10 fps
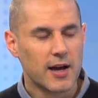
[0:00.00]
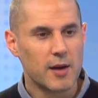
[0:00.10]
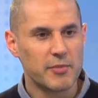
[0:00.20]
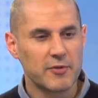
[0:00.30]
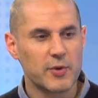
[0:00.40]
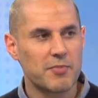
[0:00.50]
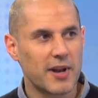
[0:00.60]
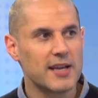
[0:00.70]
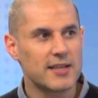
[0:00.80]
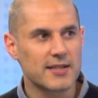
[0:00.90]
But if we
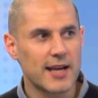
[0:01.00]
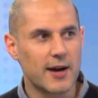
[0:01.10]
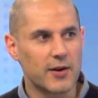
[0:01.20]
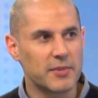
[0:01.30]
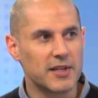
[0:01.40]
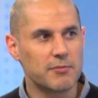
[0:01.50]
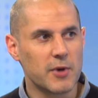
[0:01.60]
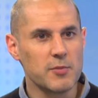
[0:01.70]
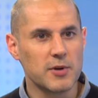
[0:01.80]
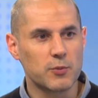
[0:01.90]
play this out, I mean, at the
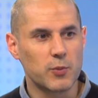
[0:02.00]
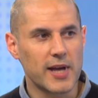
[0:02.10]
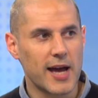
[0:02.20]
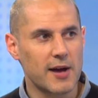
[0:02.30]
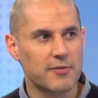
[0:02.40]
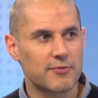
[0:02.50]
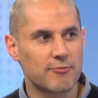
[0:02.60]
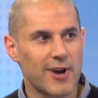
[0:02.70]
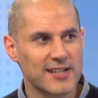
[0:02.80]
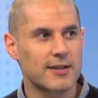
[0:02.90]
moment we have
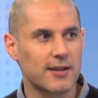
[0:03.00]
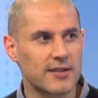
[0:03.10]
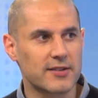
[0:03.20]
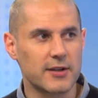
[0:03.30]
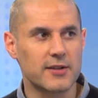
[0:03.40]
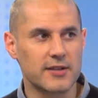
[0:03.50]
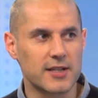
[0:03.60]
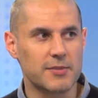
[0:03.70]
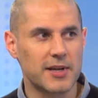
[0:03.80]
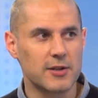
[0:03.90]
radical
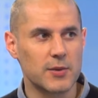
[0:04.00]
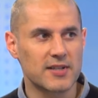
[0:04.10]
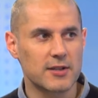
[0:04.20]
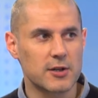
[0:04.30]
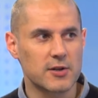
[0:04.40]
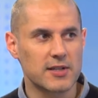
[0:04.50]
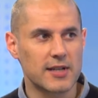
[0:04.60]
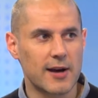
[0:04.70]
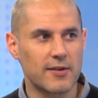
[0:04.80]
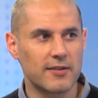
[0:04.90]
uncertainty about the US security
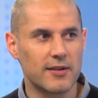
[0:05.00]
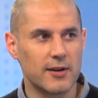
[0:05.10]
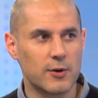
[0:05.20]
guarantee.